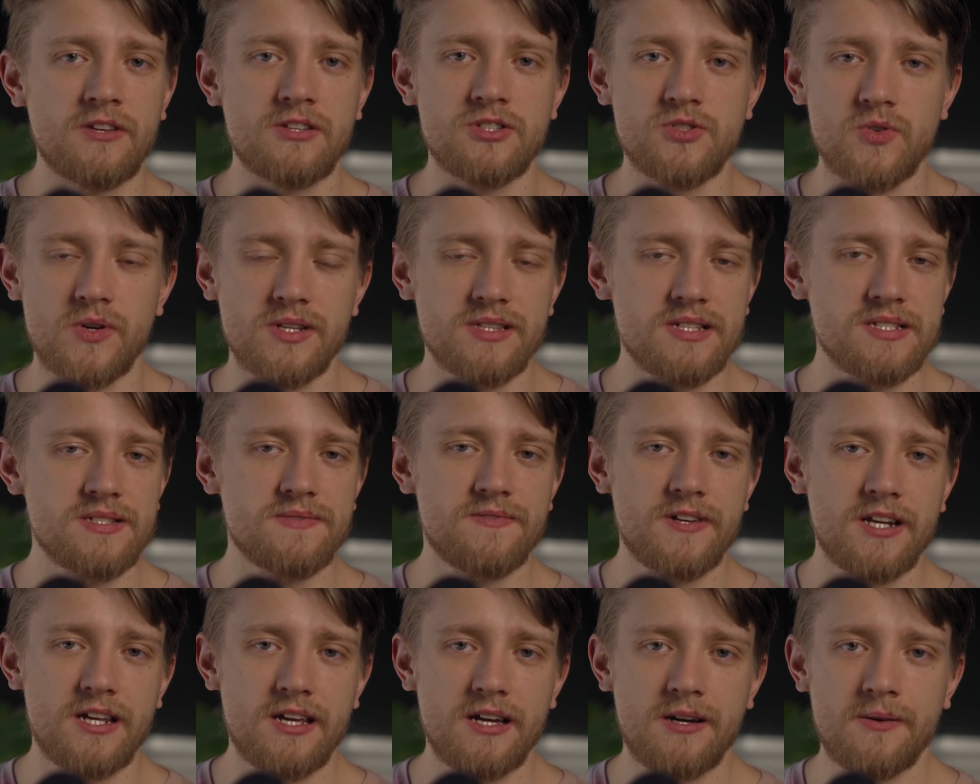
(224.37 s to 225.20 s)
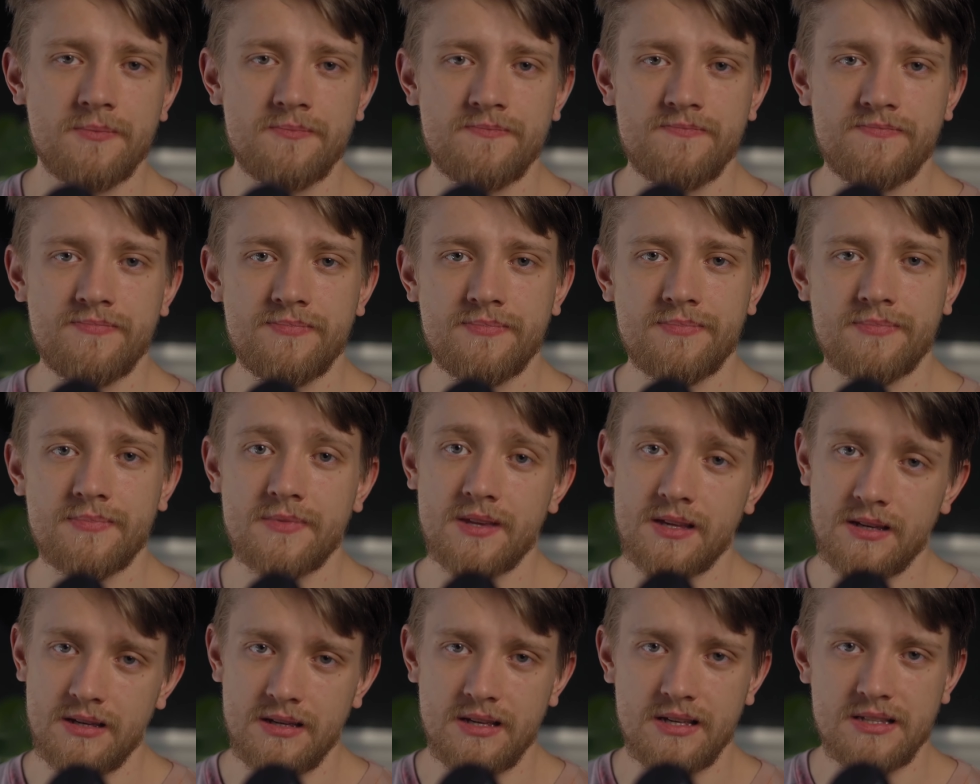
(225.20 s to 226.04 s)
enjoyed this video.
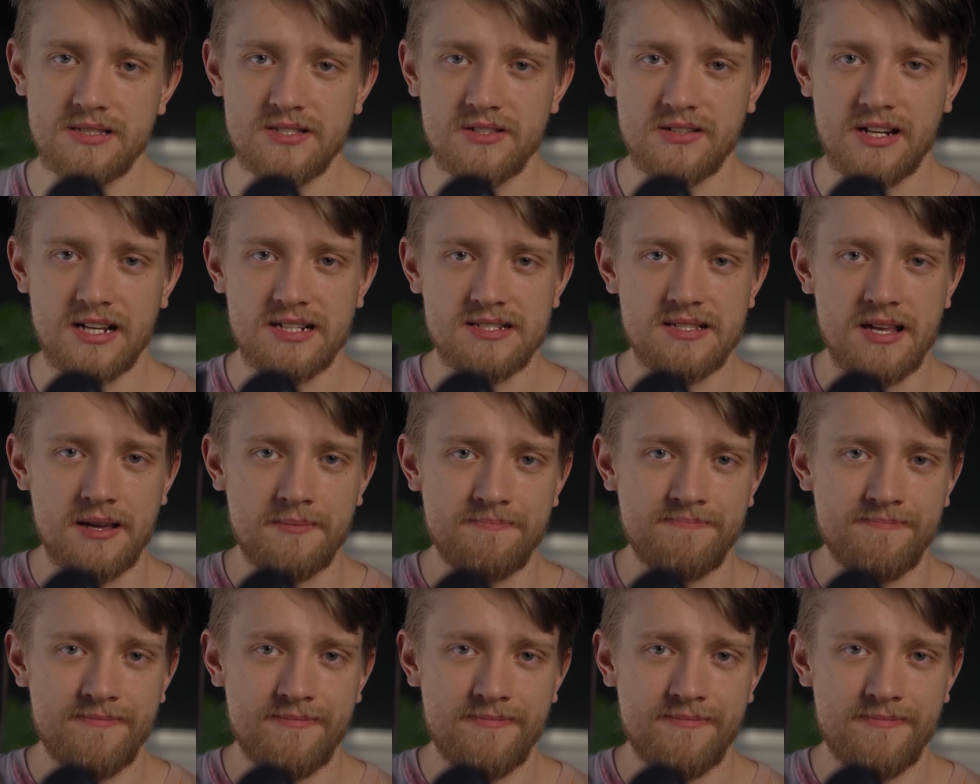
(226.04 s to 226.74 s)
Until next time.